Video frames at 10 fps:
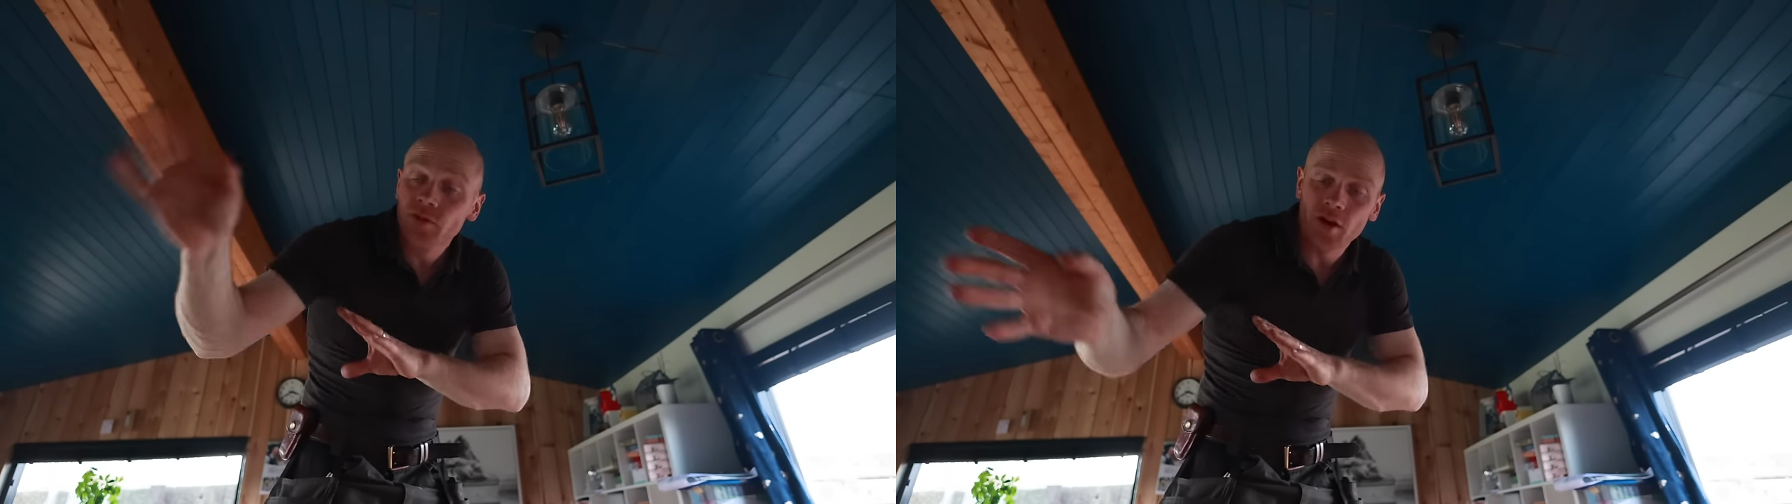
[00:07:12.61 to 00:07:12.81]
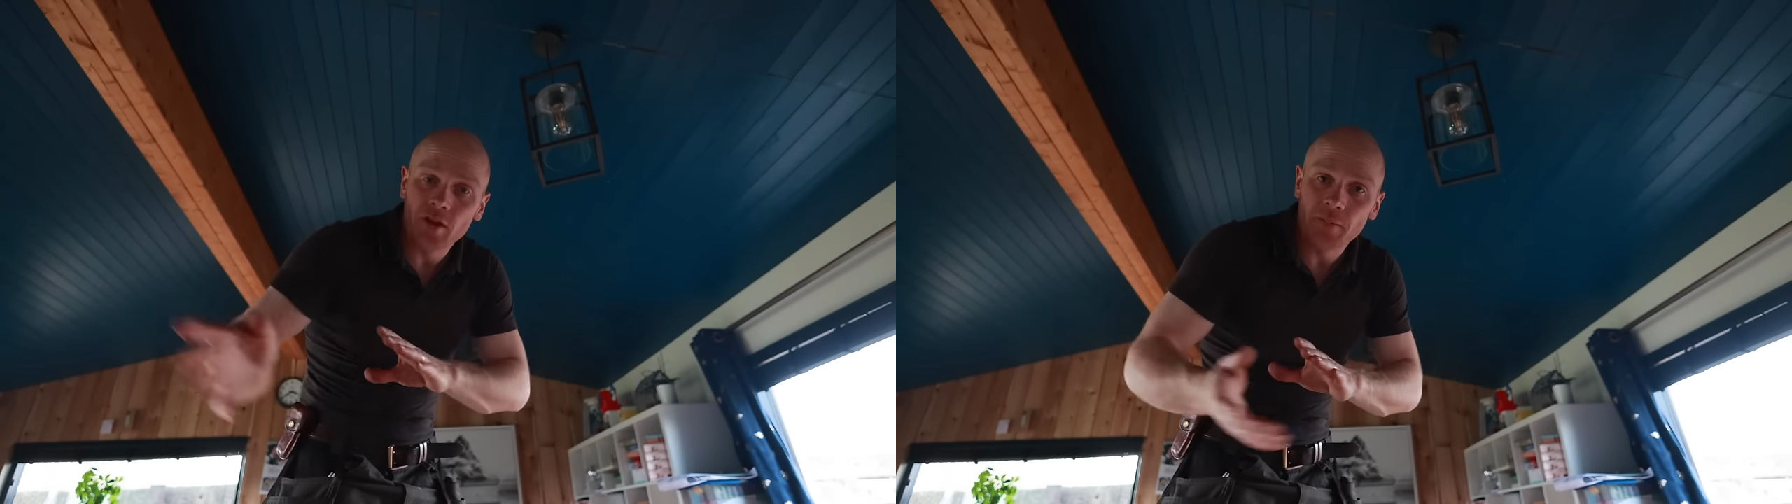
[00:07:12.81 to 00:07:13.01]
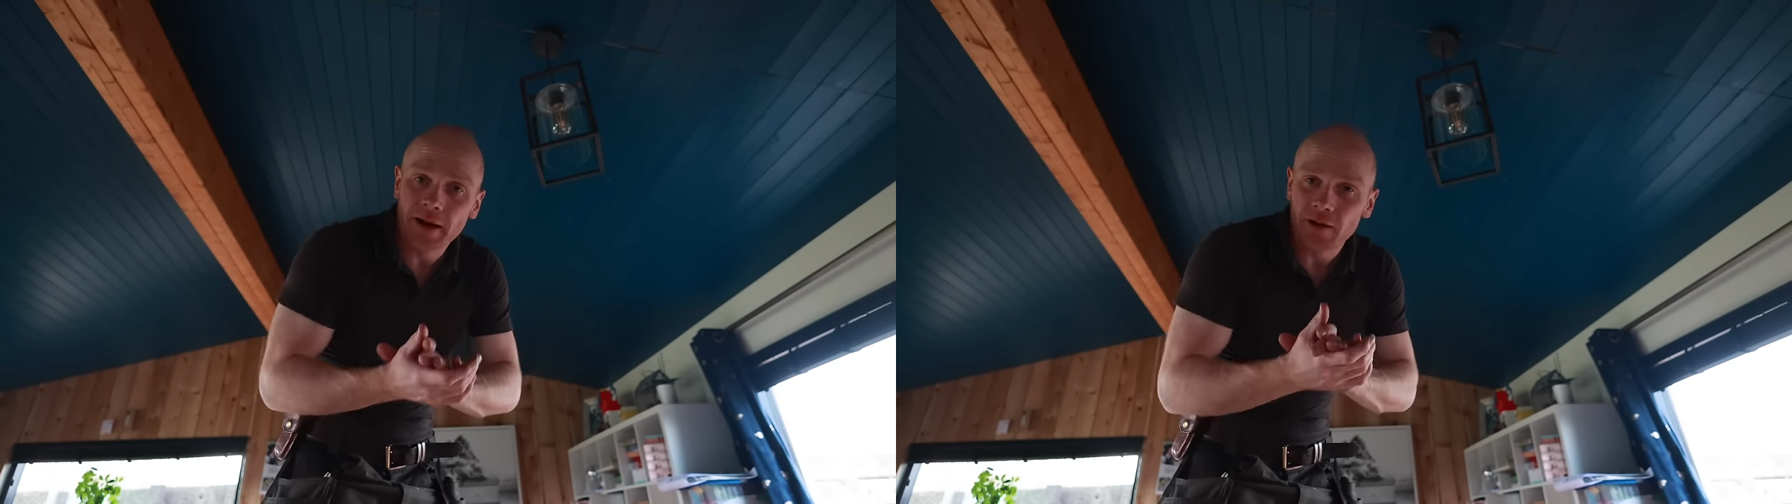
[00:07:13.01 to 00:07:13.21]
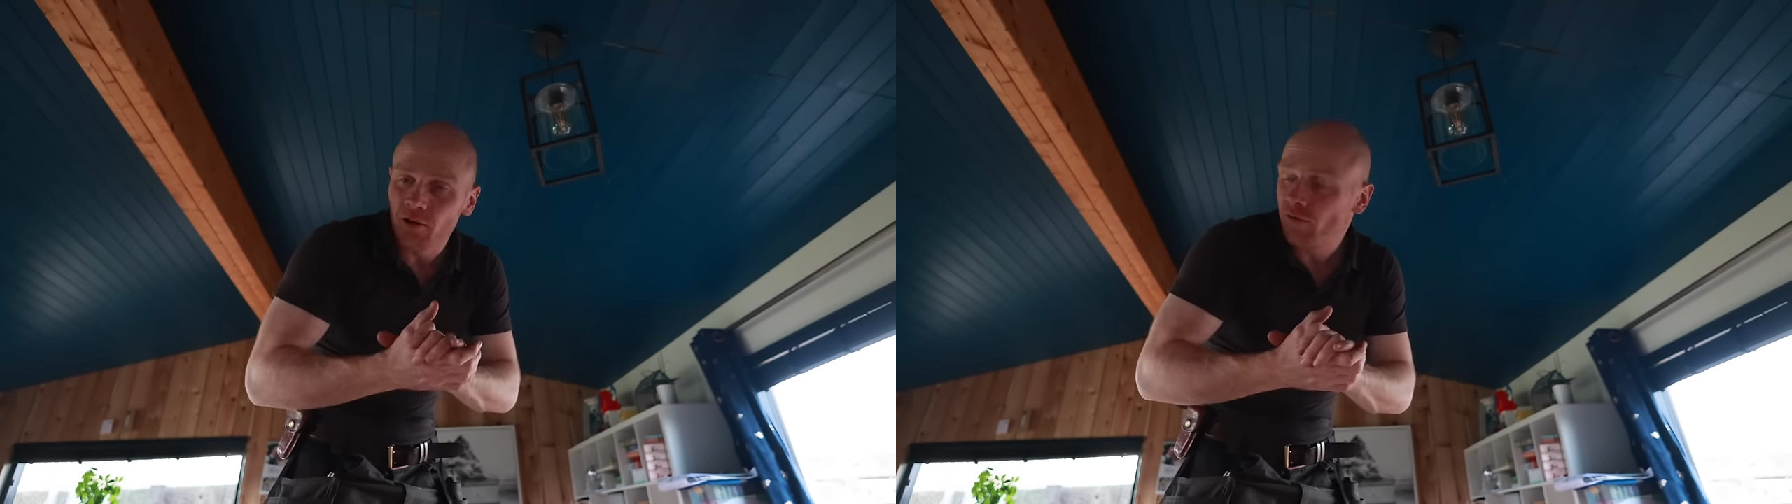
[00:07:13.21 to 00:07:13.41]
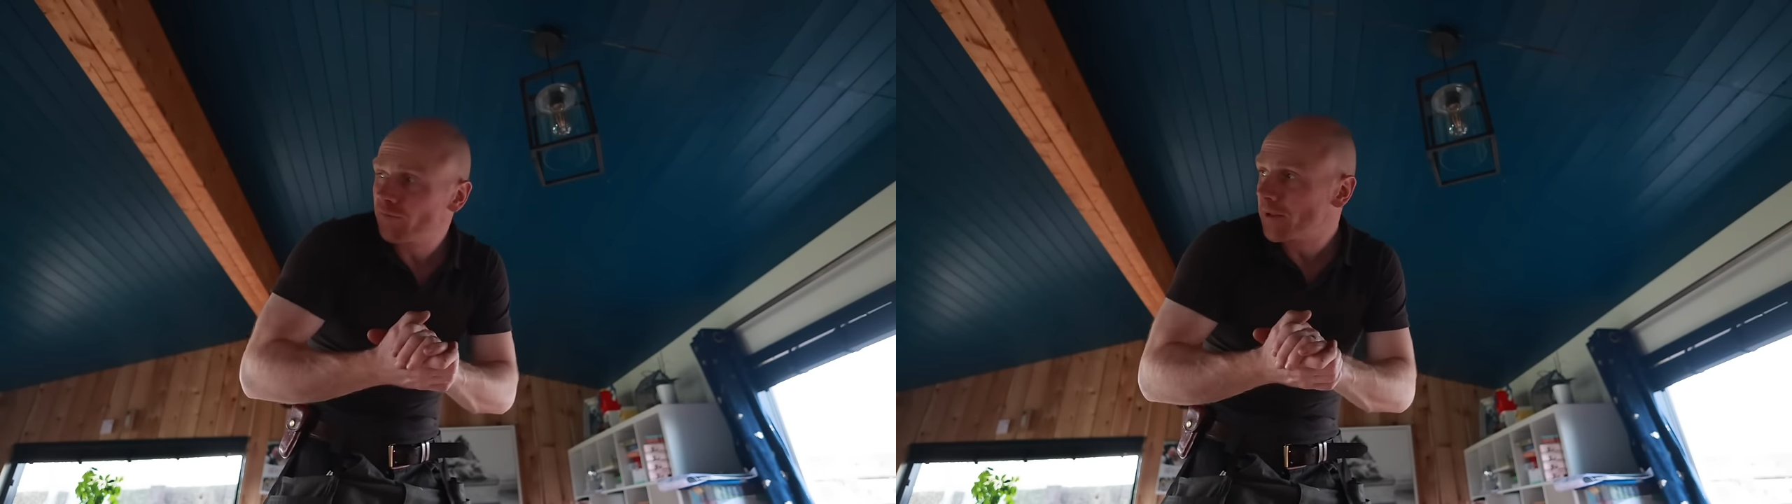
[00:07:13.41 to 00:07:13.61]
turn the
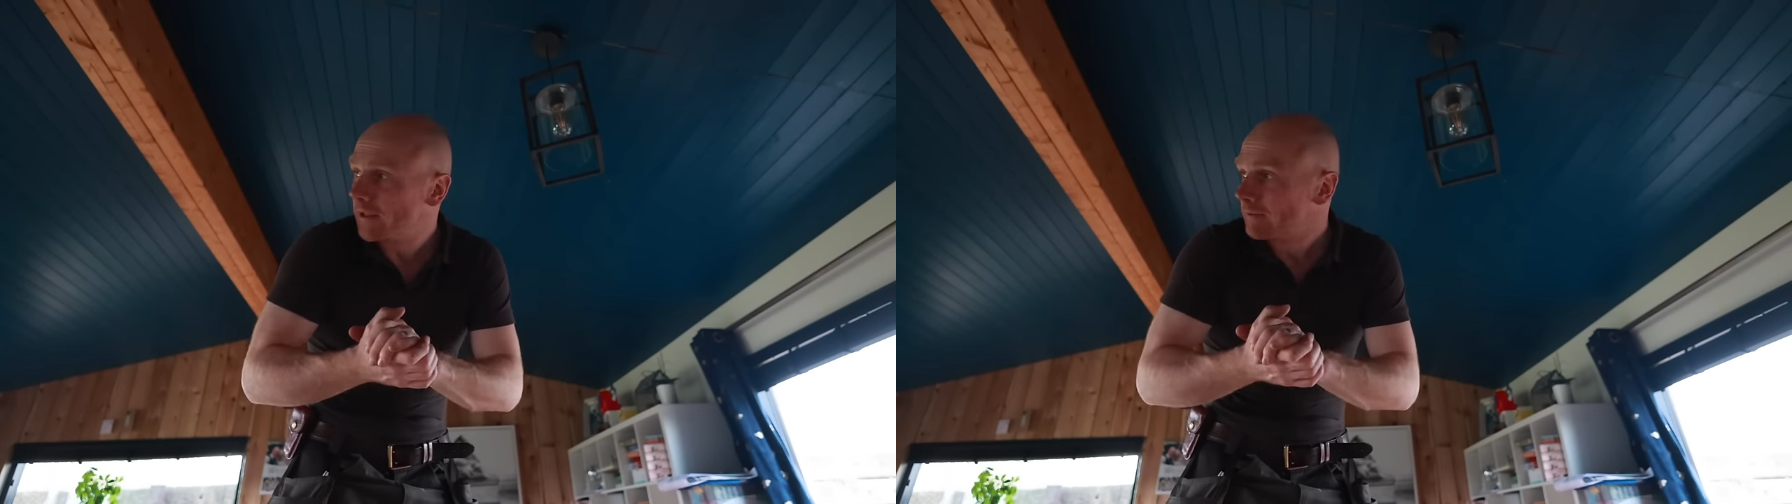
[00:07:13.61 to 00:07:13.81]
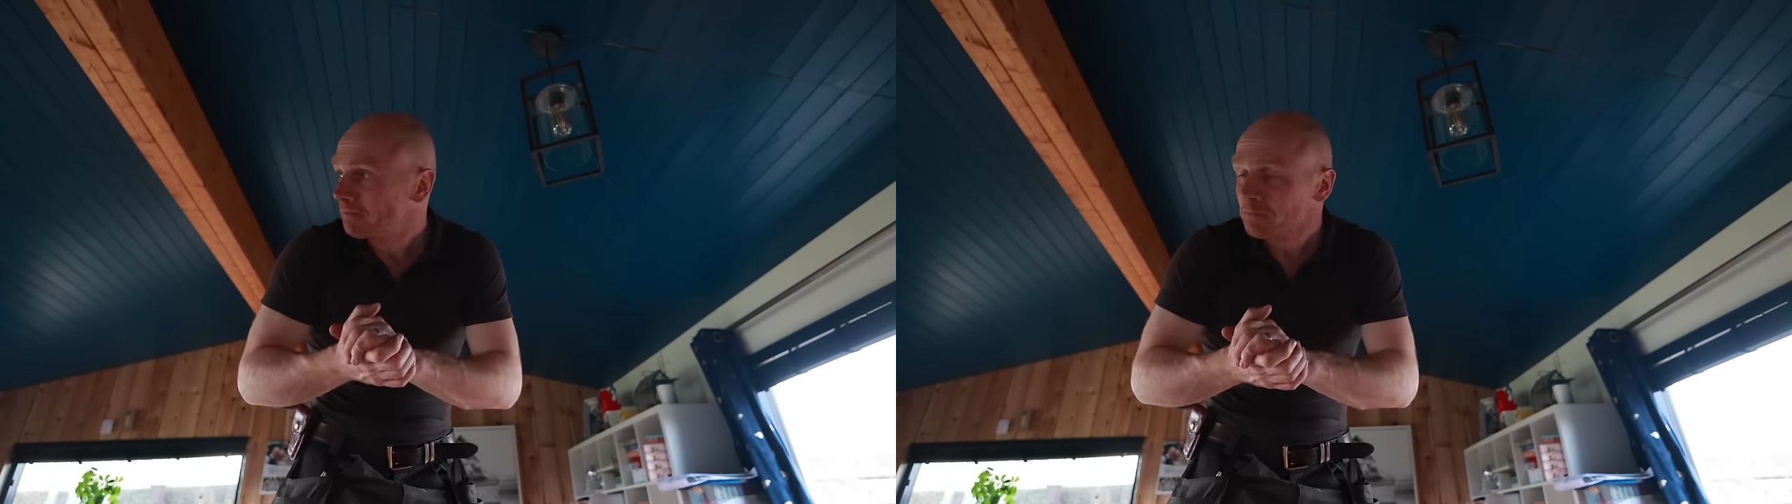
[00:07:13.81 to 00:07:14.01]
power off, but